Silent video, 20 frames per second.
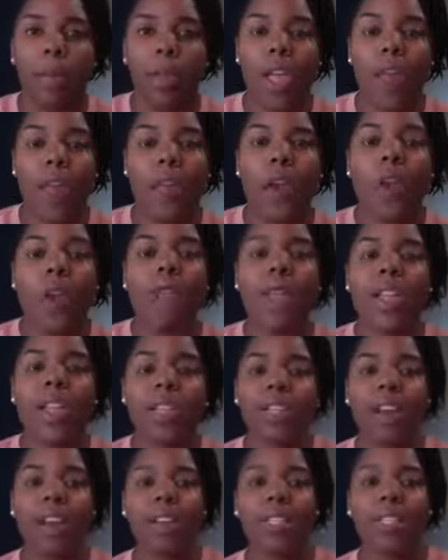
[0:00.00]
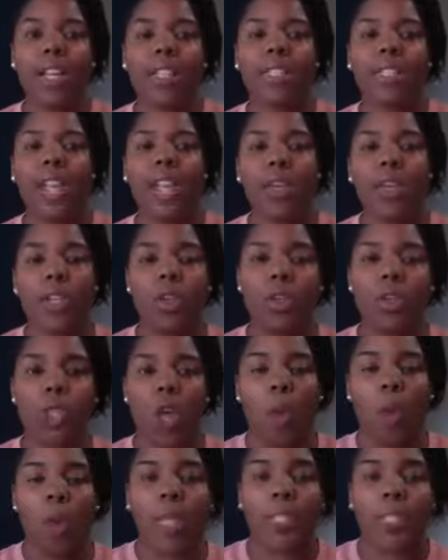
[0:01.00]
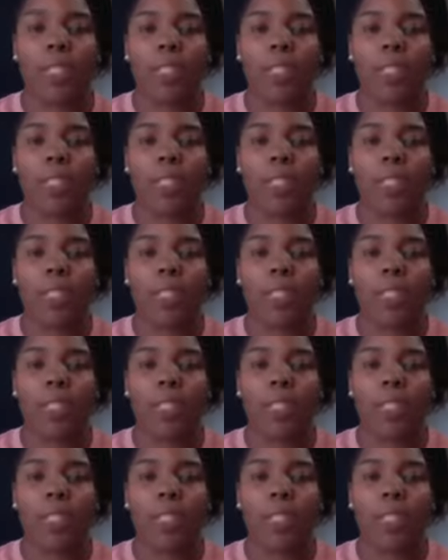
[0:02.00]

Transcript: If your event starts at 7, you show up at